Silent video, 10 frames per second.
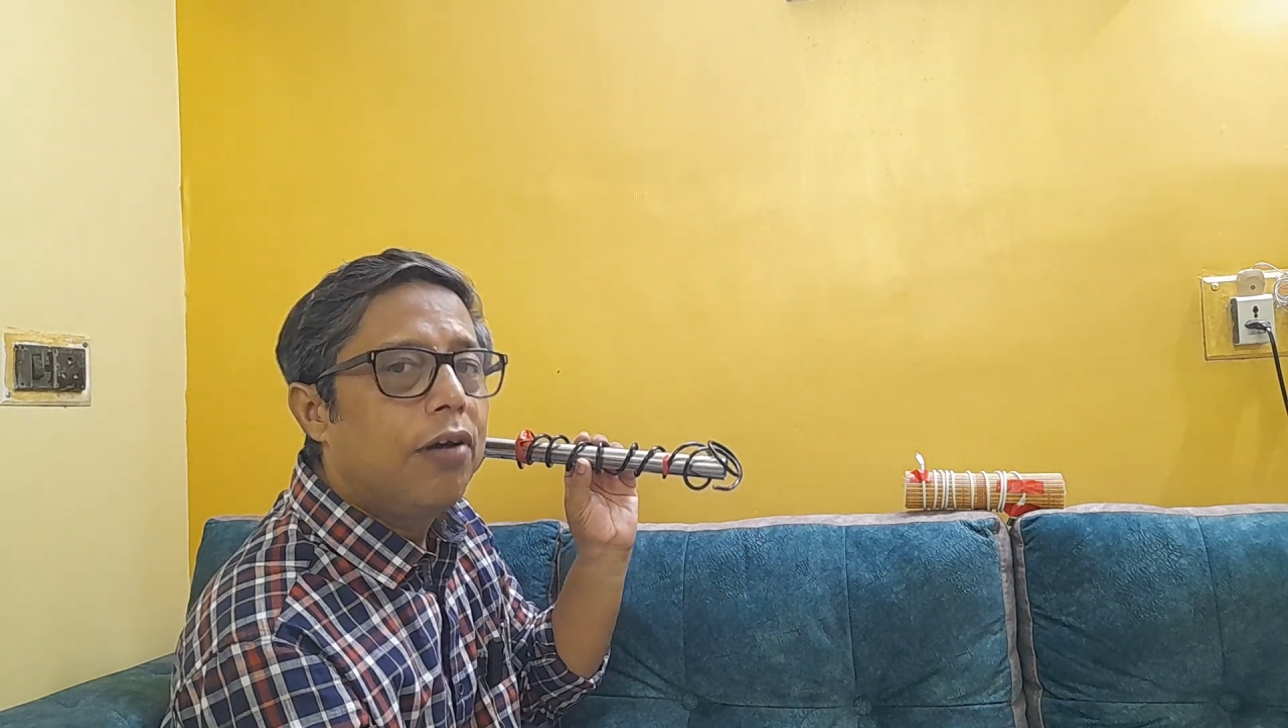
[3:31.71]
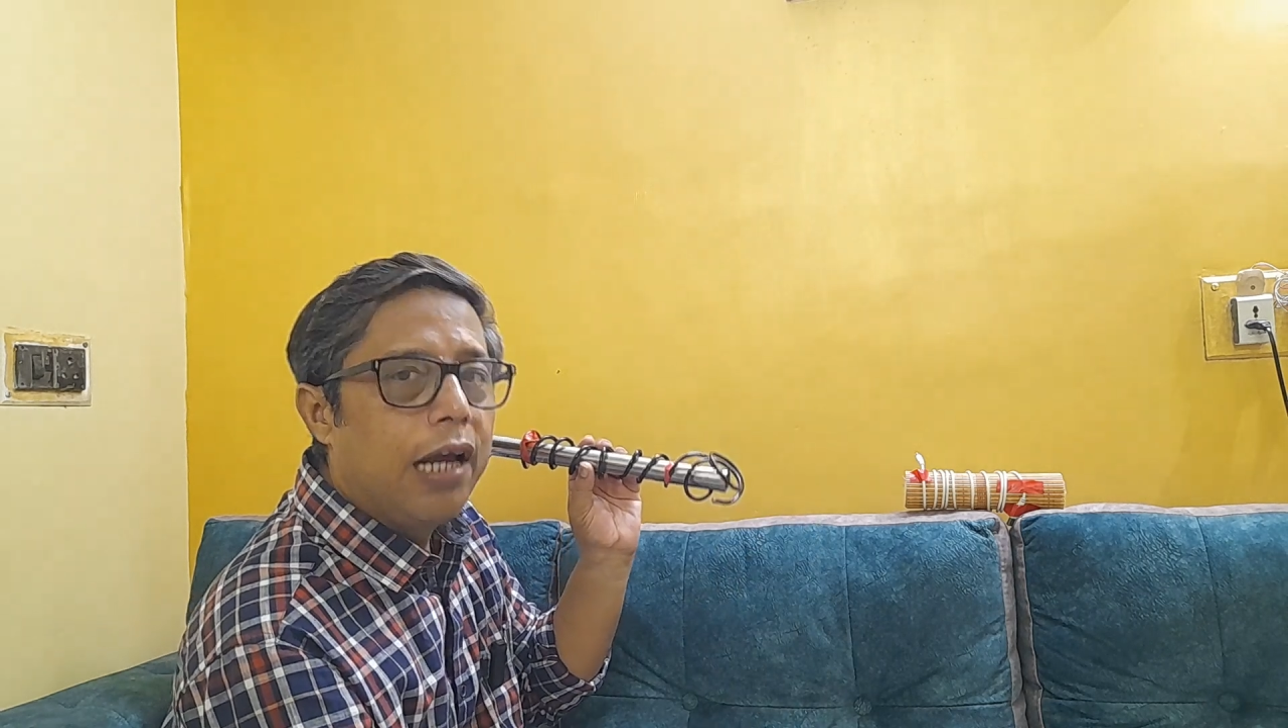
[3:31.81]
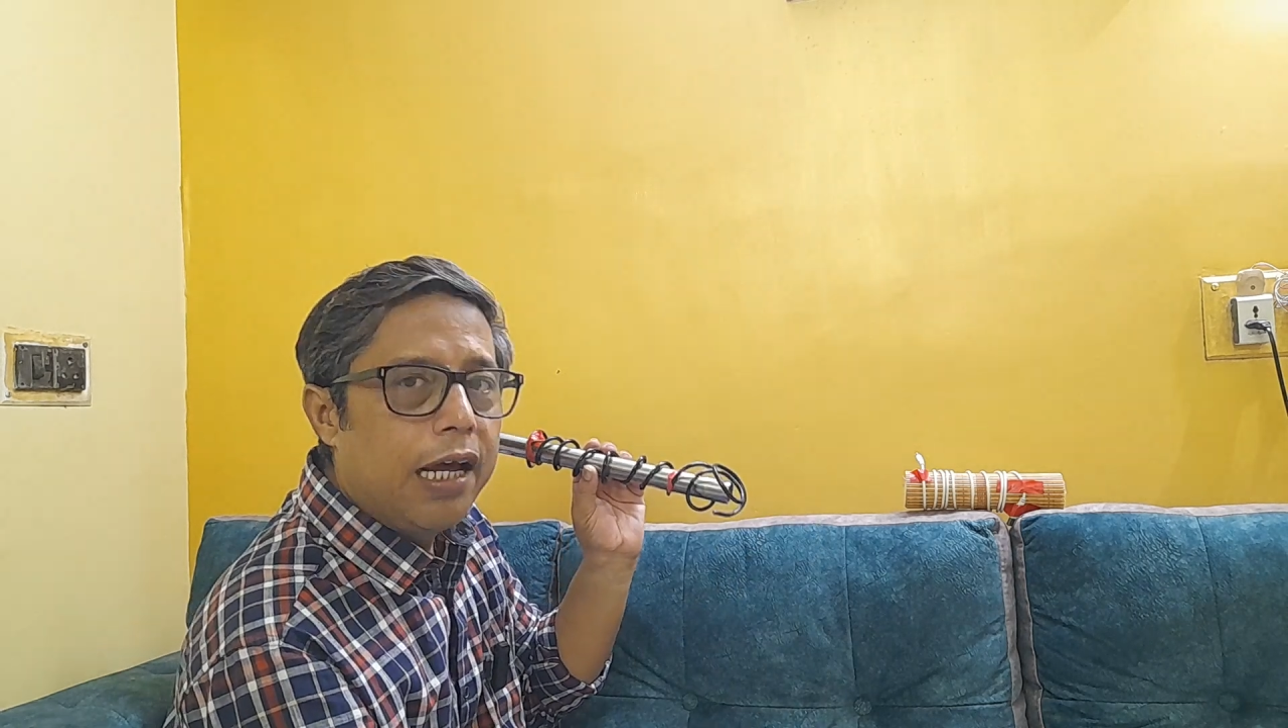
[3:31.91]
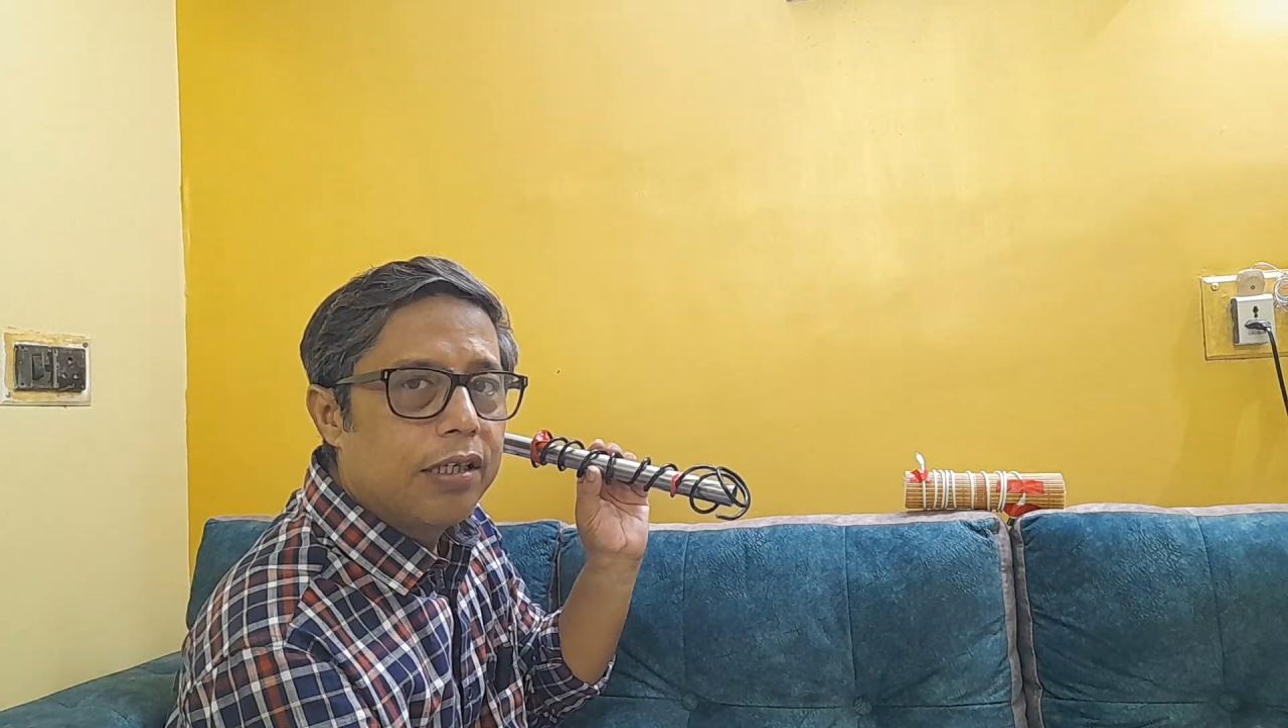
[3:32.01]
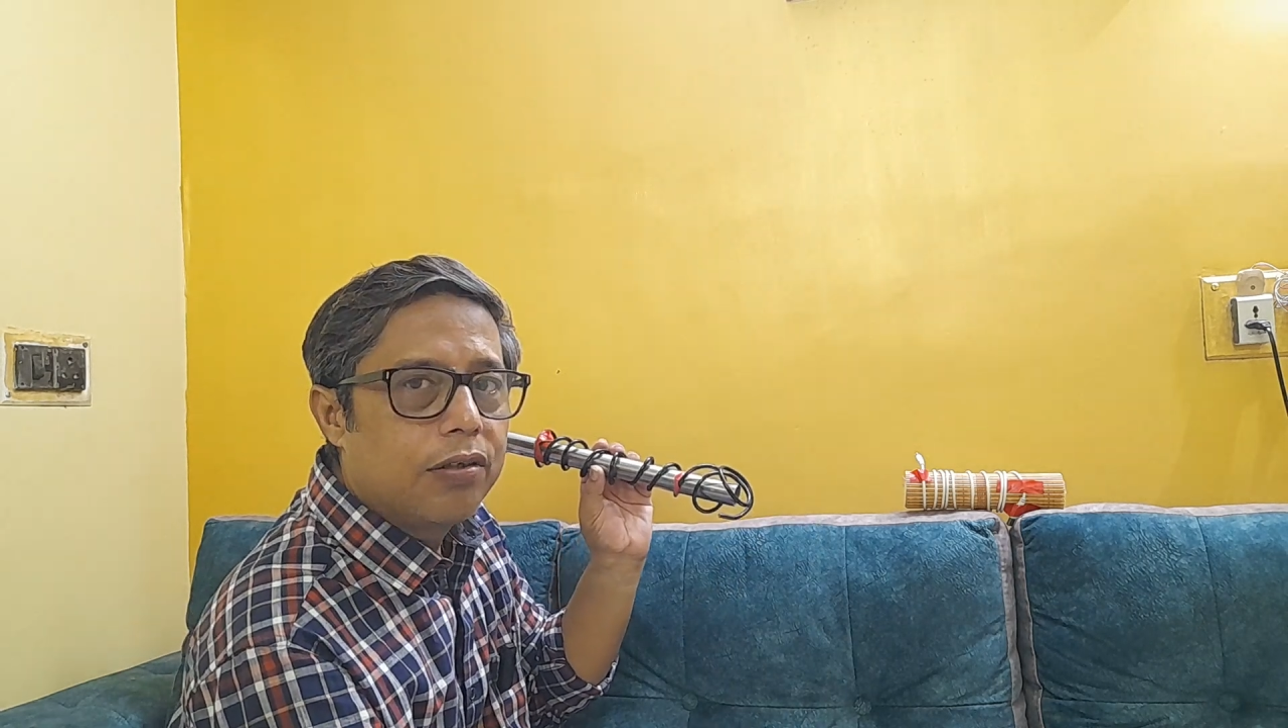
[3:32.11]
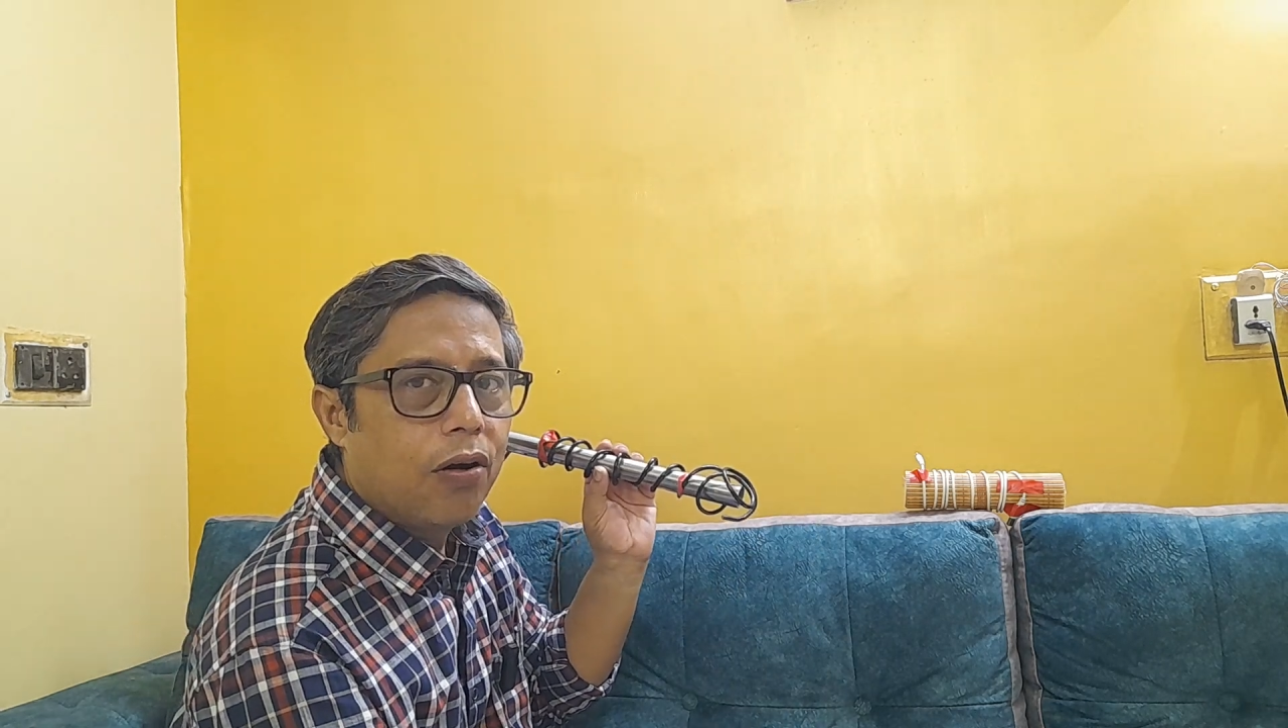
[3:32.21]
Lenz